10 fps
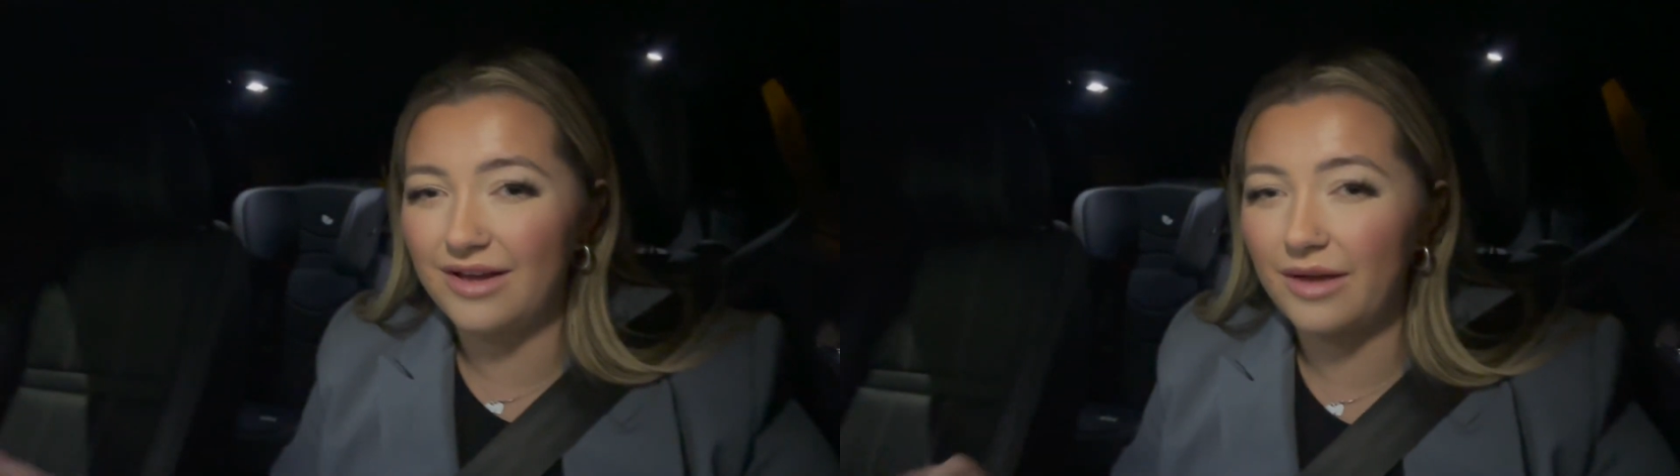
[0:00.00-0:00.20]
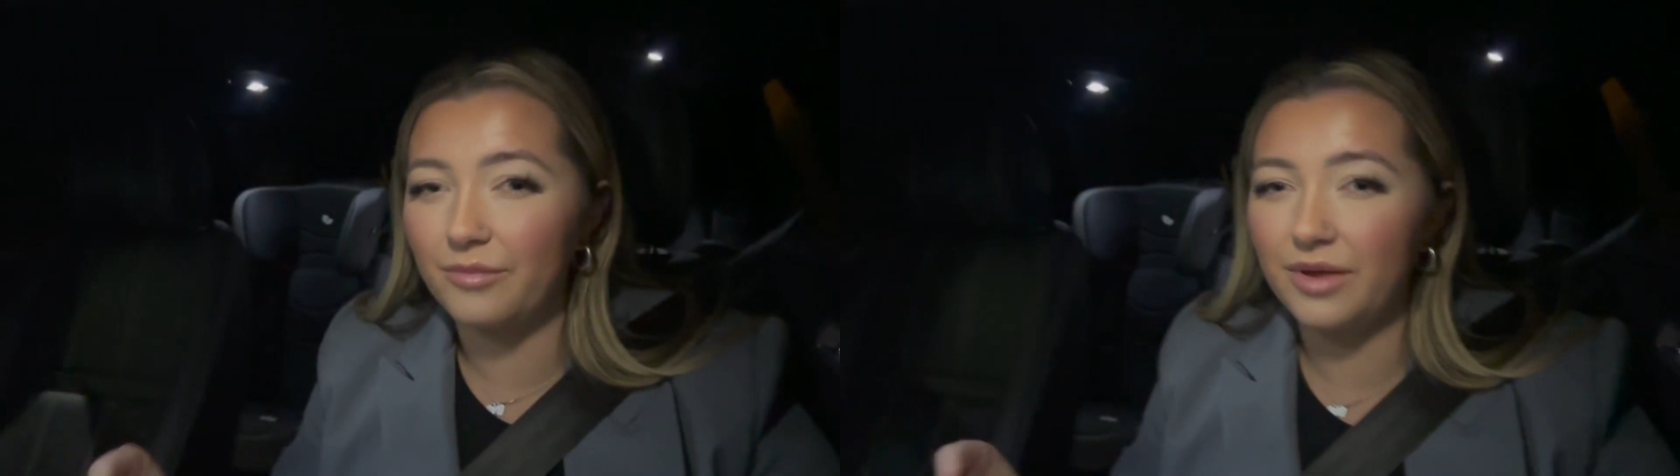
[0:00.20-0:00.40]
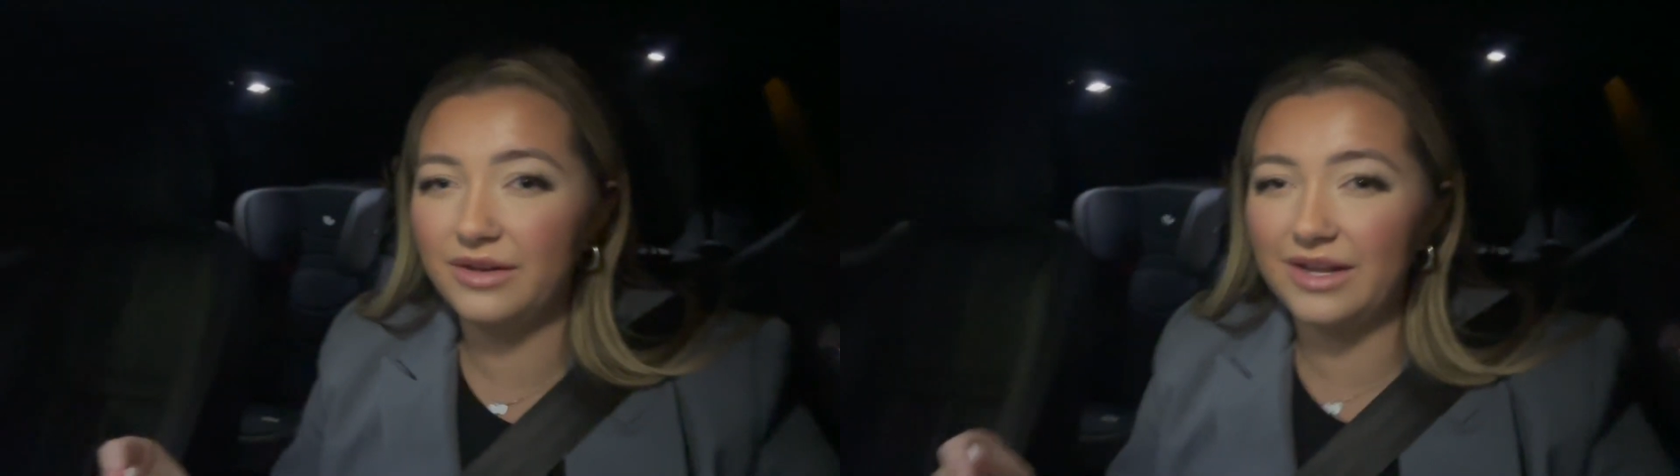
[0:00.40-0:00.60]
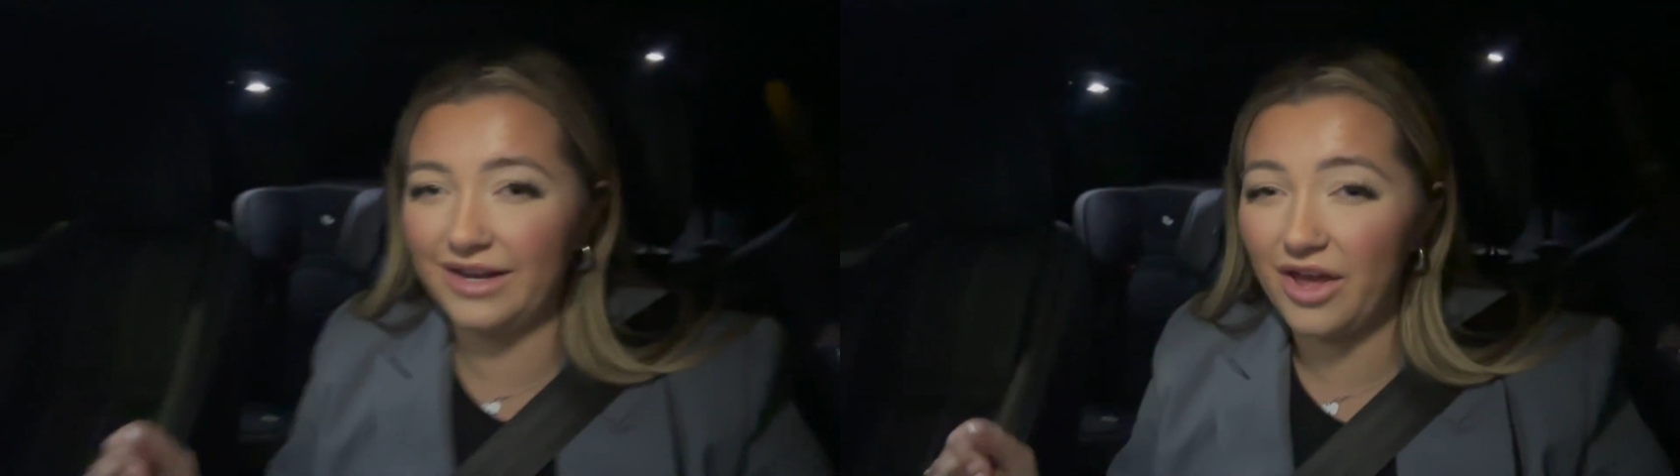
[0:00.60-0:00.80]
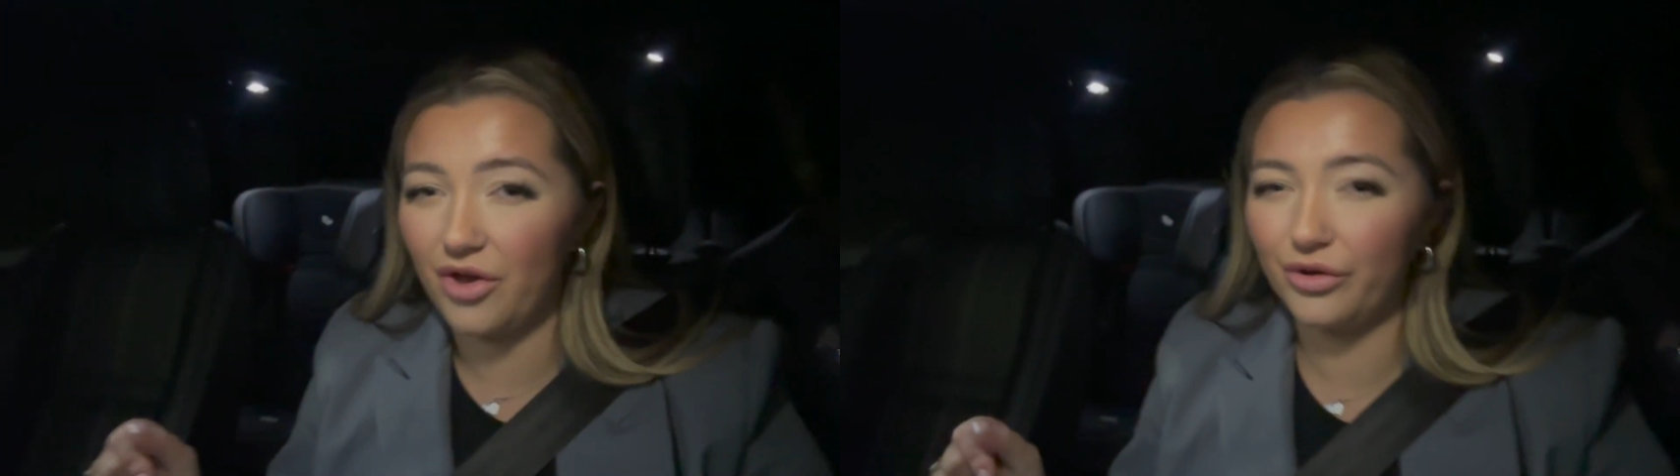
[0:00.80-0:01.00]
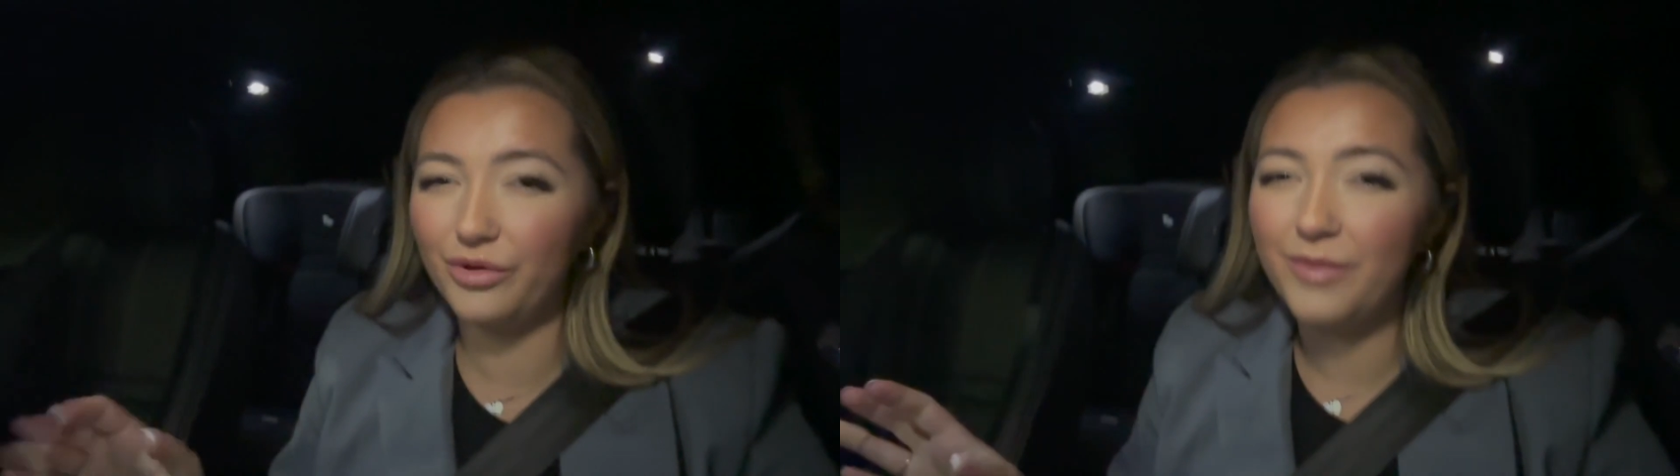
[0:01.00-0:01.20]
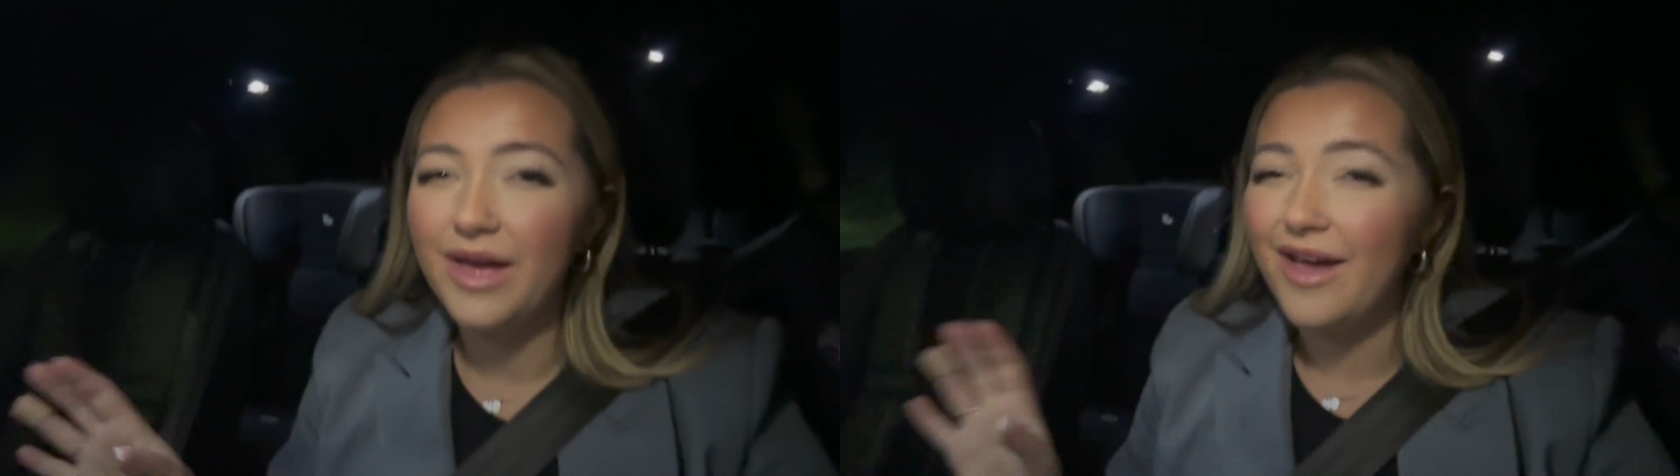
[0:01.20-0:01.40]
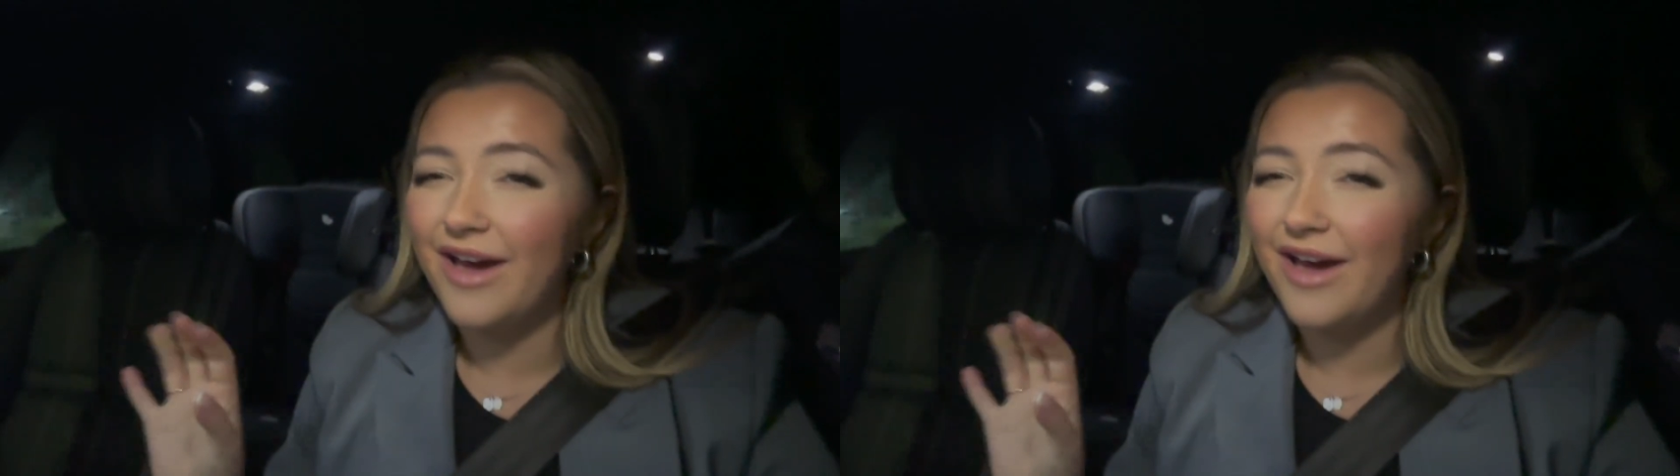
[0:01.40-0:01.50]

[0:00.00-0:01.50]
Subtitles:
I'm nearly home.